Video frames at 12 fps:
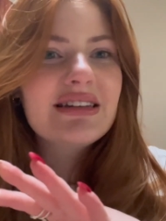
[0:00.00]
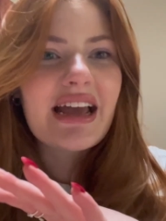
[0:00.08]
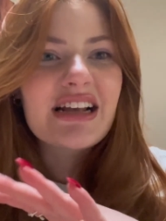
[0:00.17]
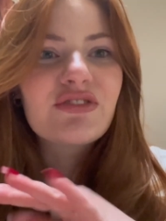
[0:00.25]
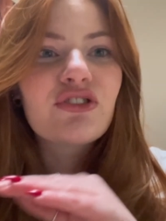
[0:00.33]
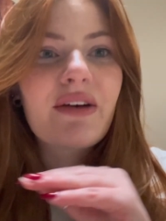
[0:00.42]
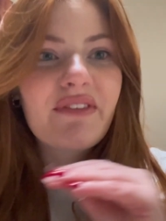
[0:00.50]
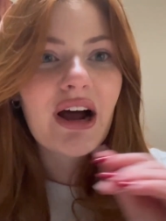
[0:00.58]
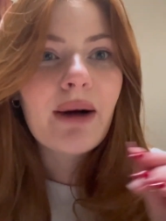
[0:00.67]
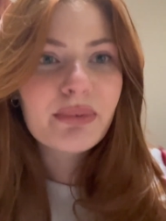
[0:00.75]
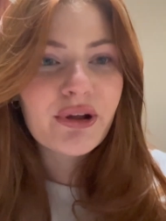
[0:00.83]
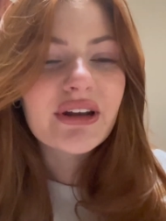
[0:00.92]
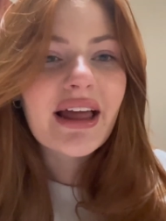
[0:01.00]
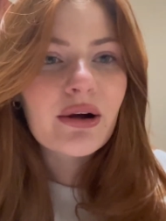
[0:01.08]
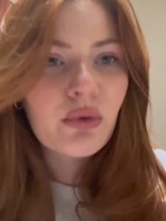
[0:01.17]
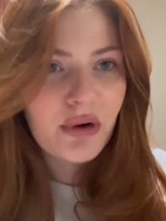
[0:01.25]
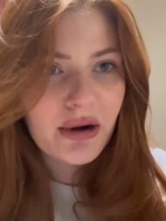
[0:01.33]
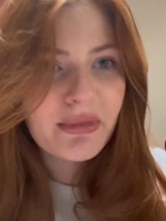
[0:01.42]
takes forever to upload like
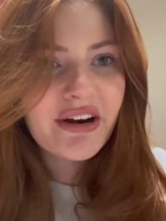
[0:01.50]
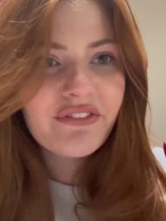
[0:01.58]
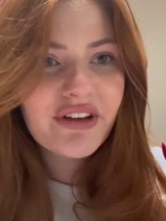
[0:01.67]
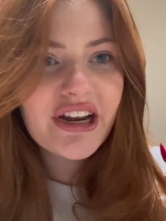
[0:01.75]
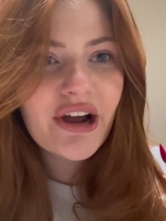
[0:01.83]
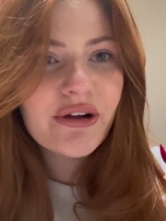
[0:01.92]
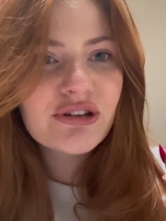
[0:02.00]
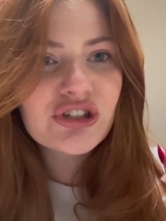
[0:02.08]
a one minute video.